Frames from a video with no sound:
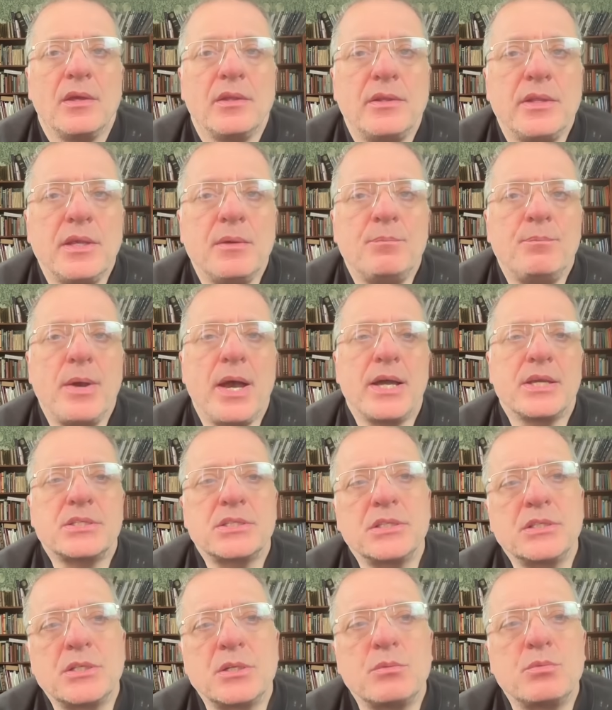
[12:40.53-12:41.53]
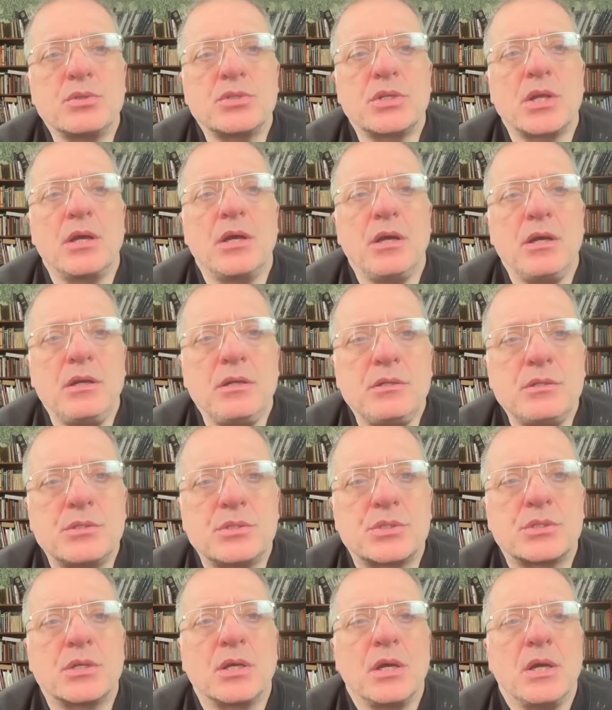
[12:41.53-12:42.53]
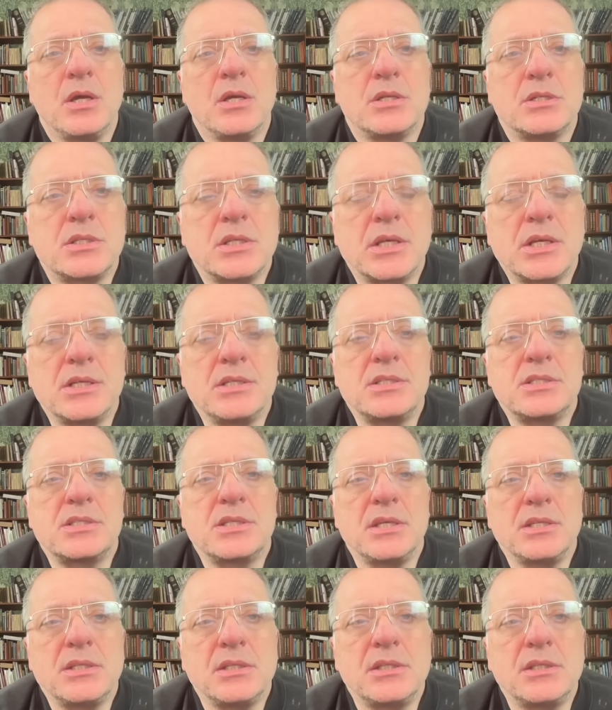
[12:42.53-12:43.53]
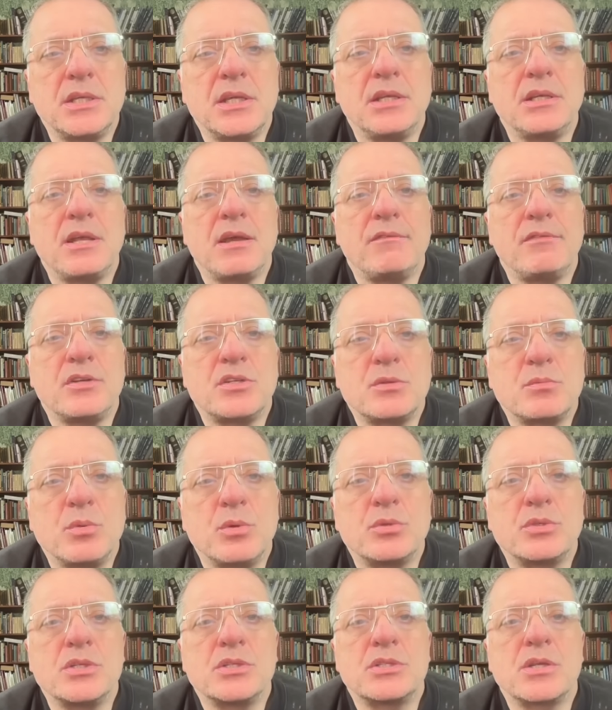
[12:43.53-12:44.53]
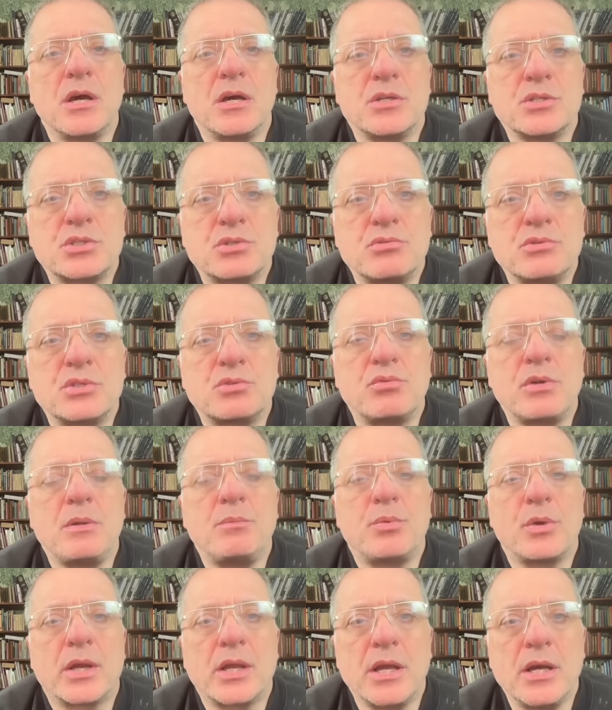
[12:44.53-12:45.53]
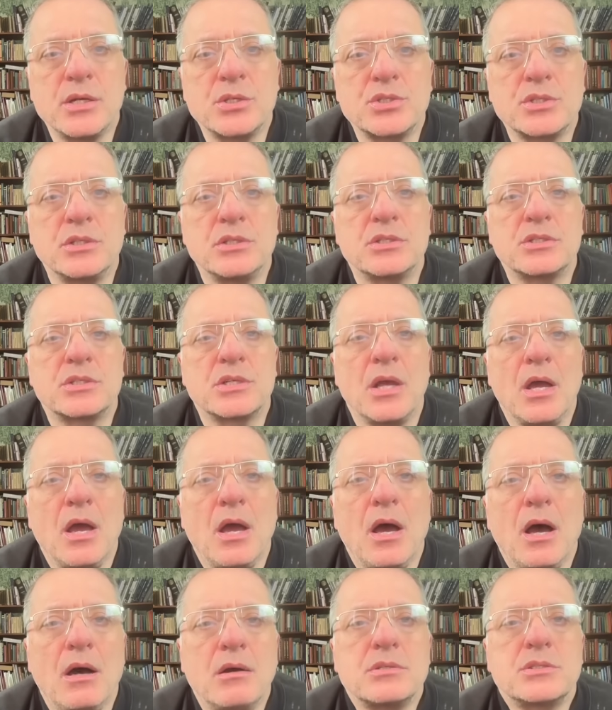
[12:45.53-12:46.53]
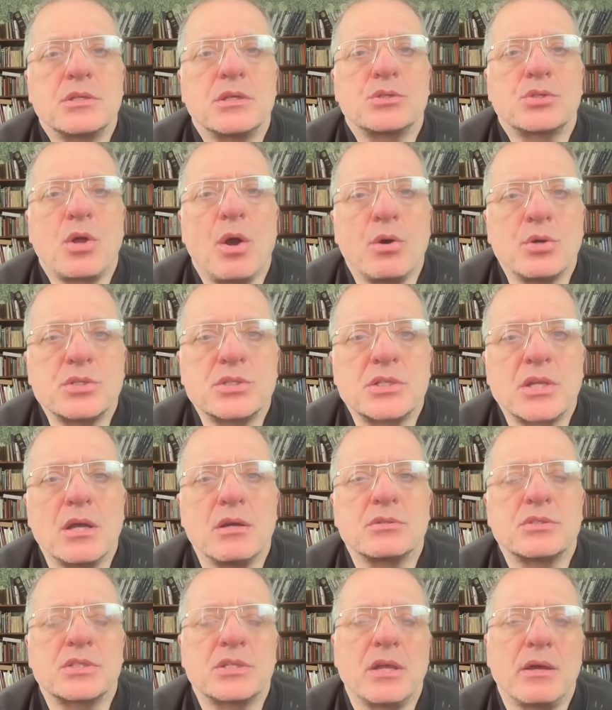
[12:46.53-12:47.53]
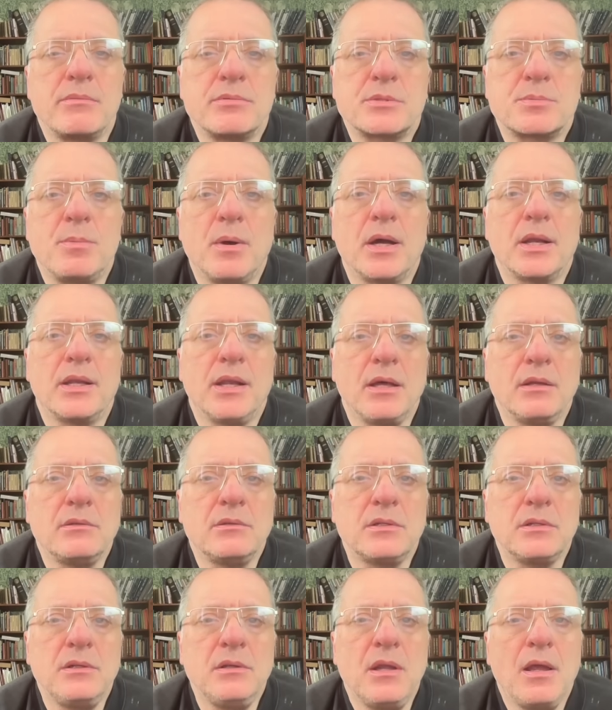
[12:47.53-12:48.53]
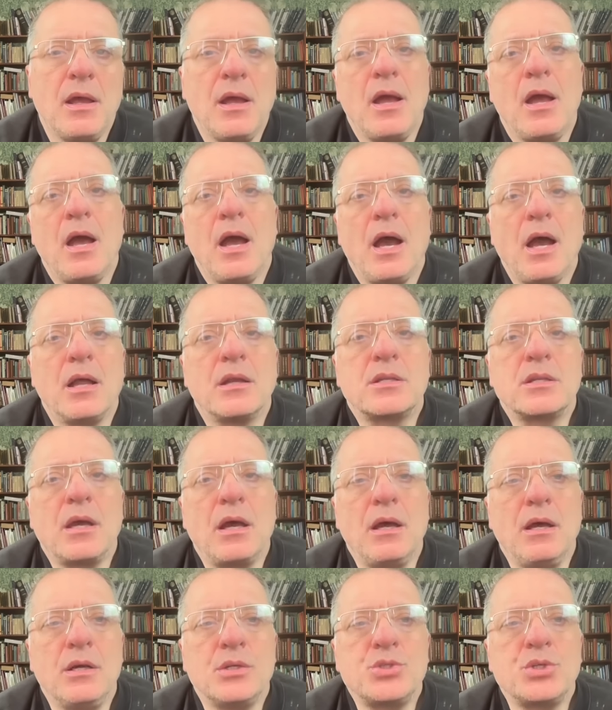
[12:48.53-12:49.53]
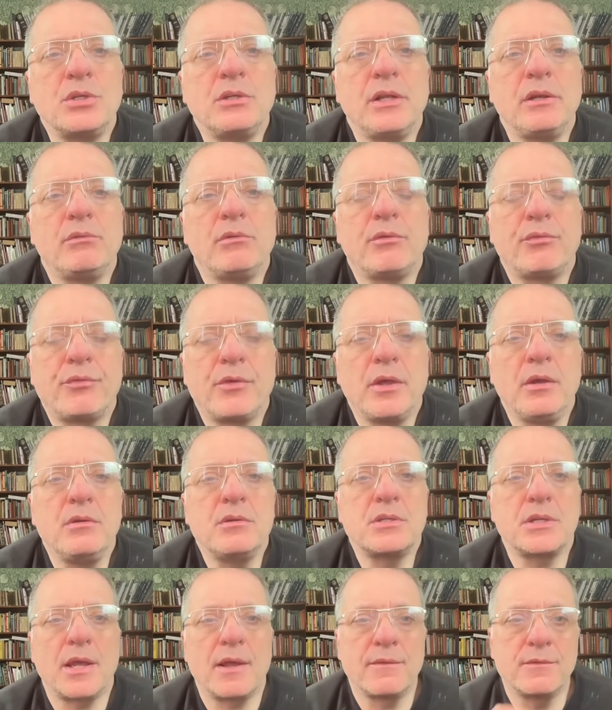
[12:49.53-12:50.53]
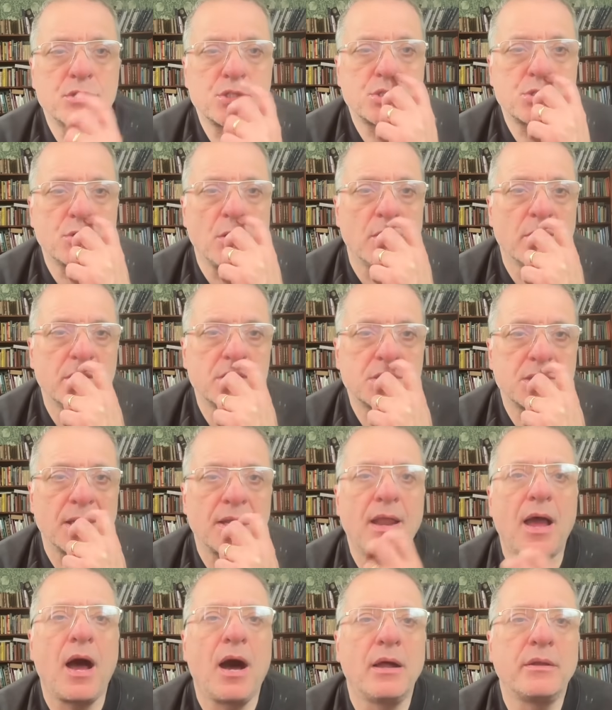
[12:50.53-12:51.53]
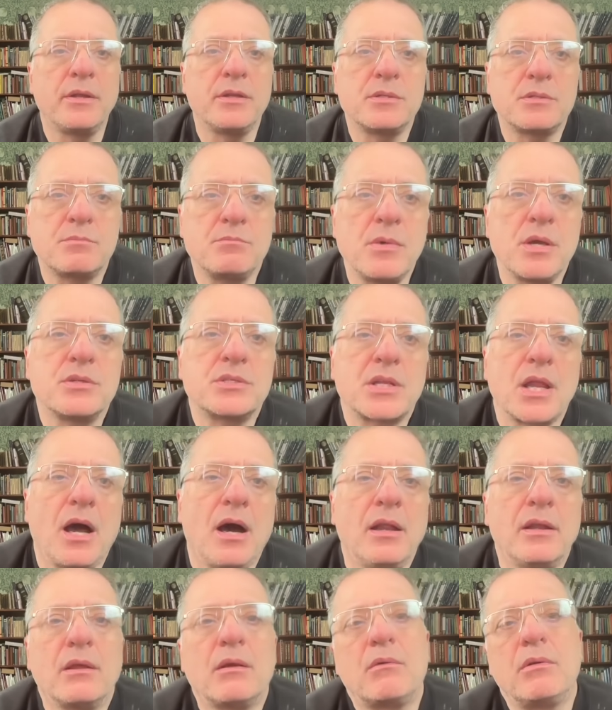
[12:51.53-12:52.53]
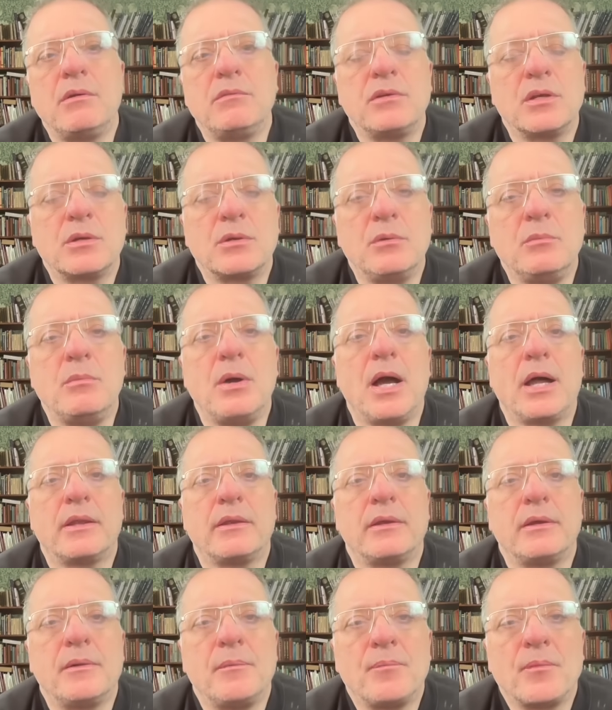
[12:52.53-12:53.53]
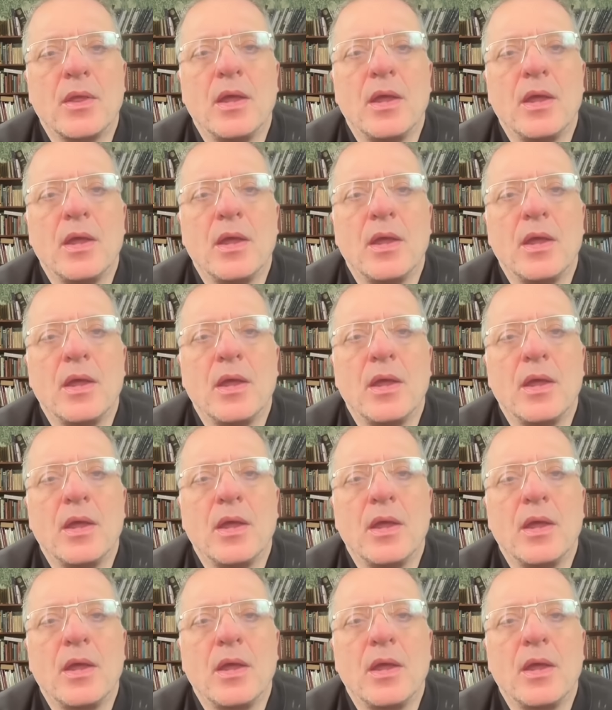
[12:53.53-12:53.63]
The ambassador was urged to consider the inevitable disastrous repercussions of such hostile steps by London and to urgently refute in the strongest and most unequivocal manner